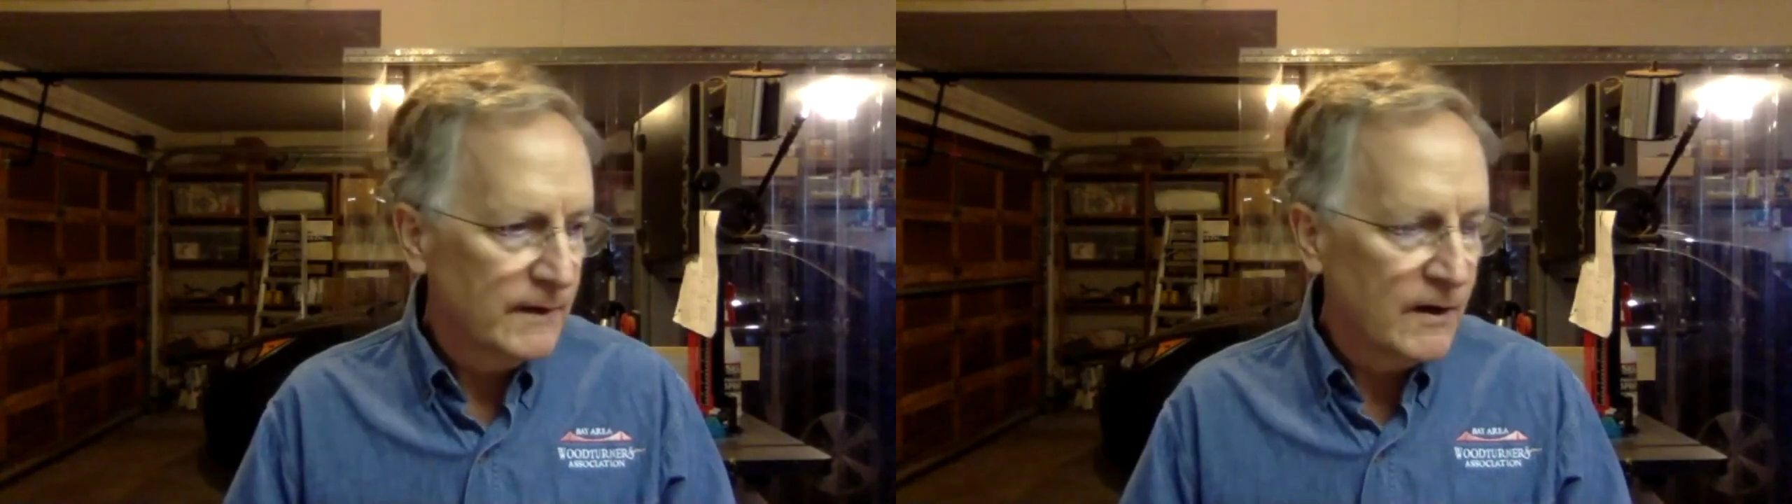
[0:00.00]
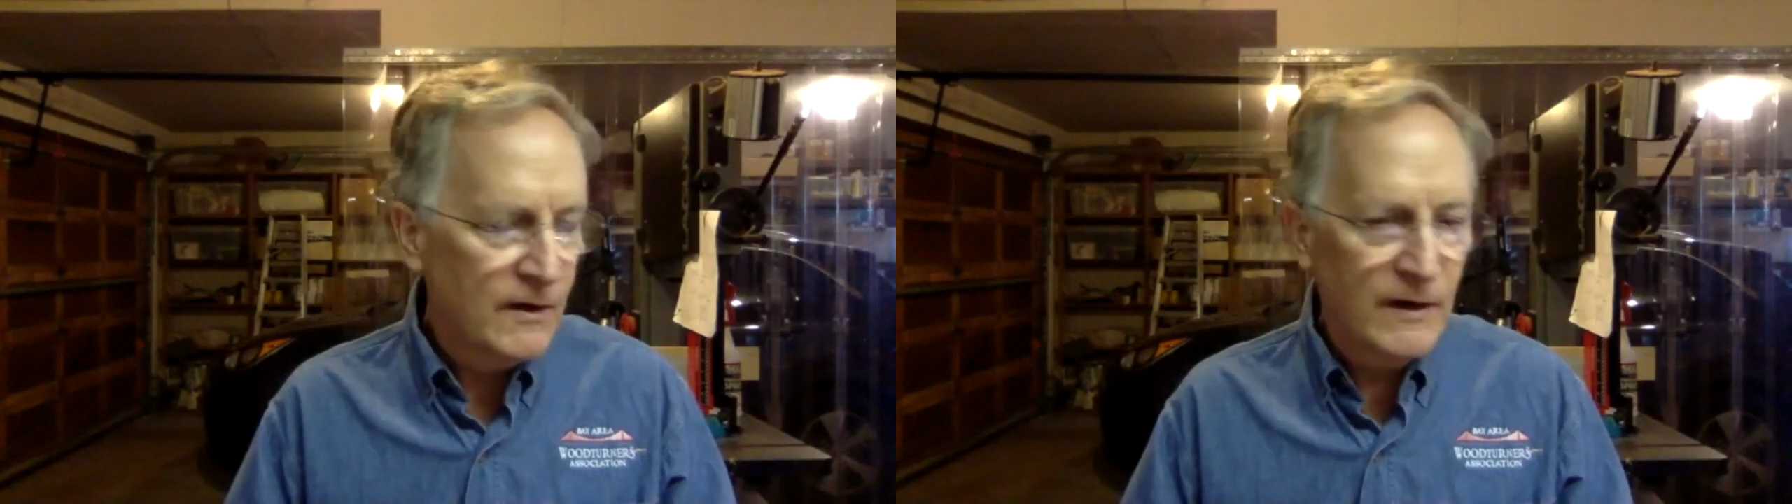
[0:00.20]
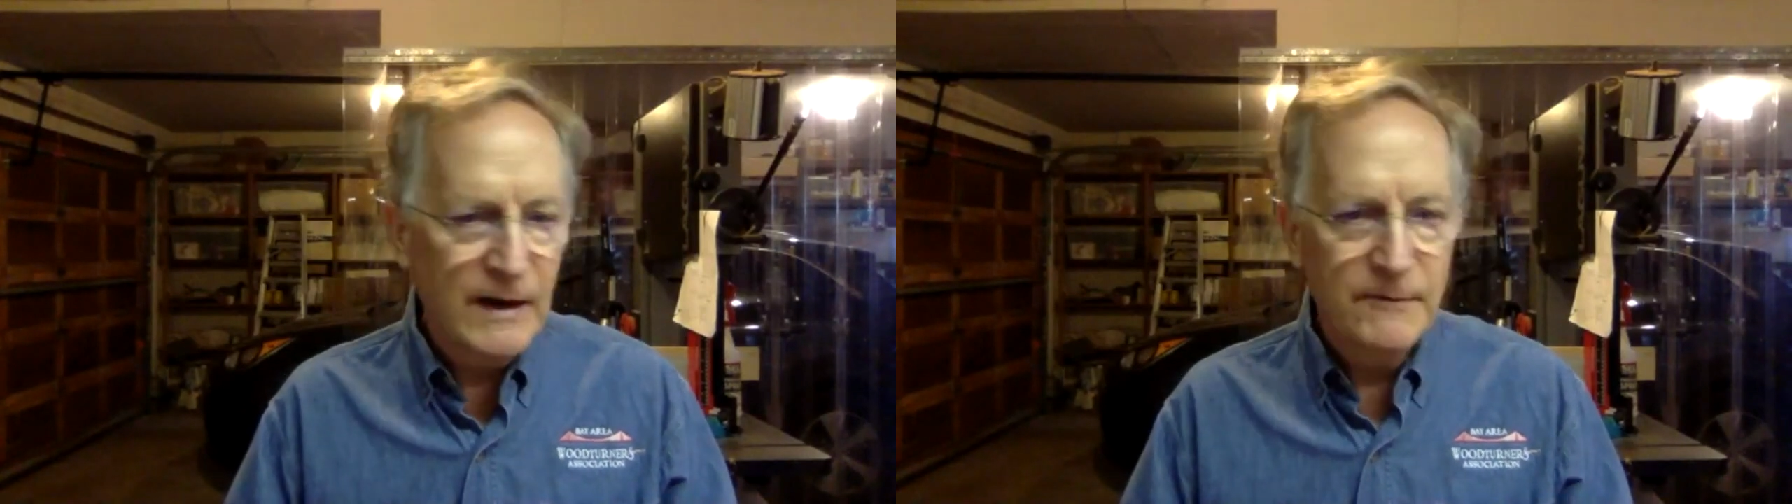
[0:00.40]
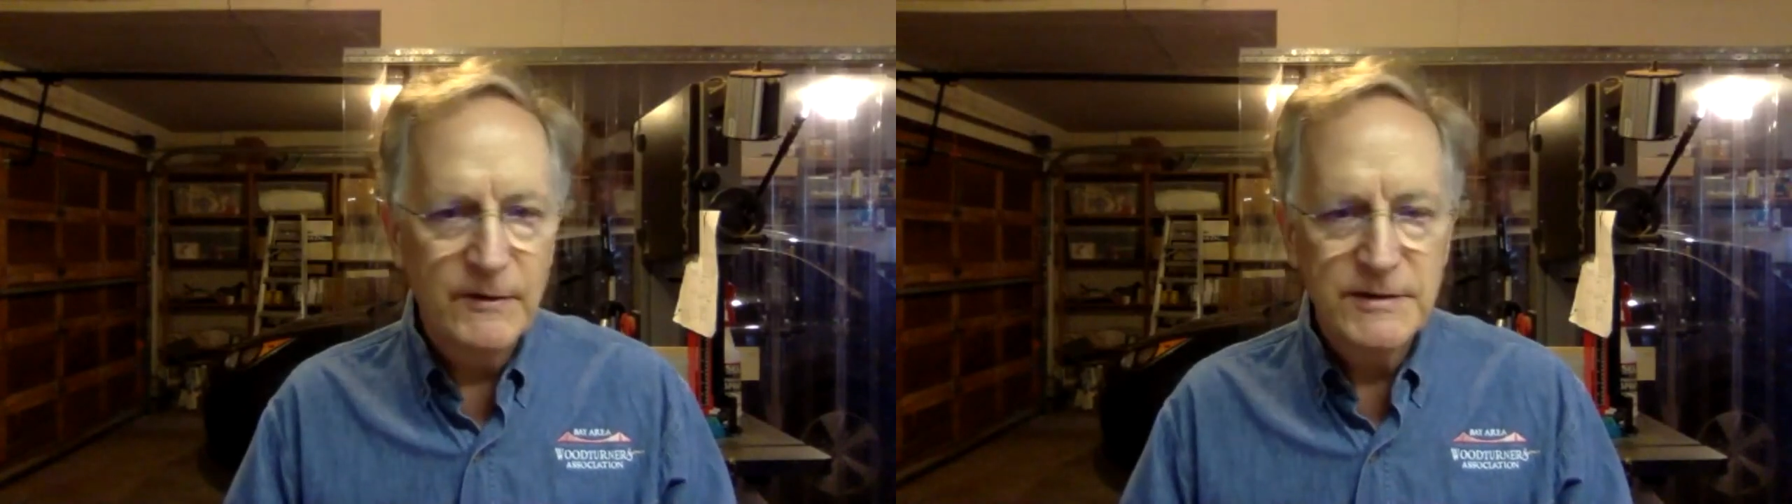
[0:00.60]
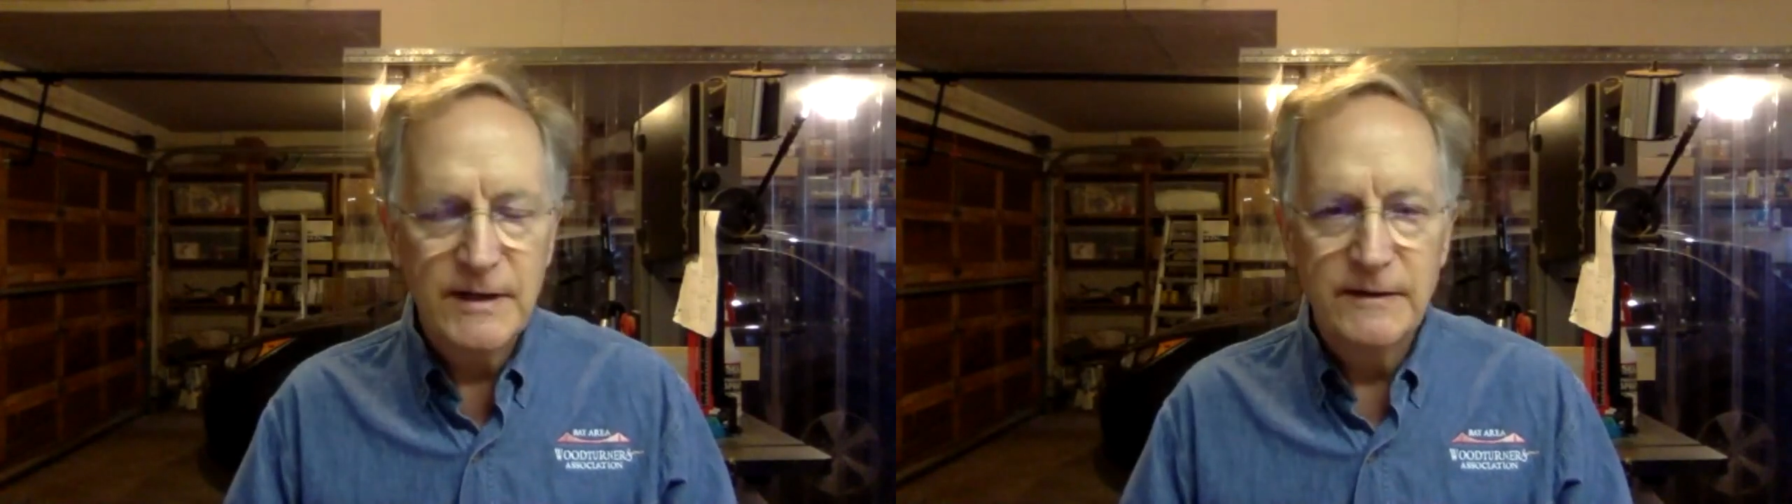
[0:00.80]
Oh, I
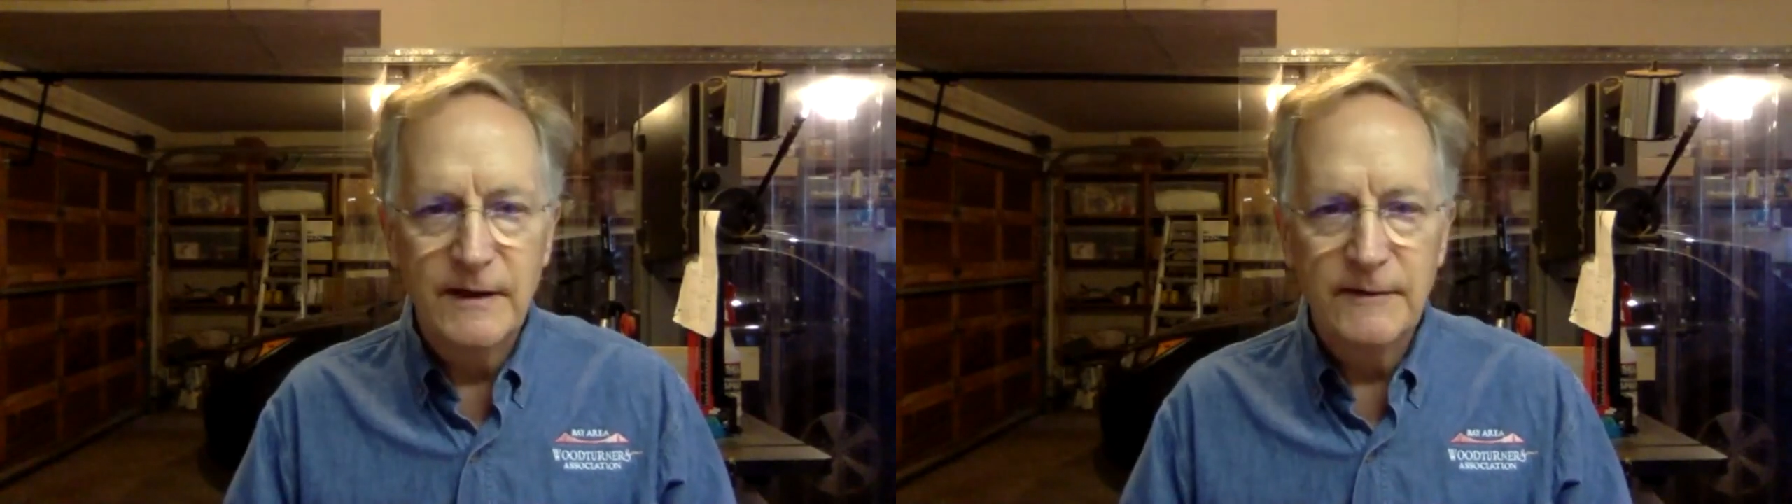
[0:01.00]
wish I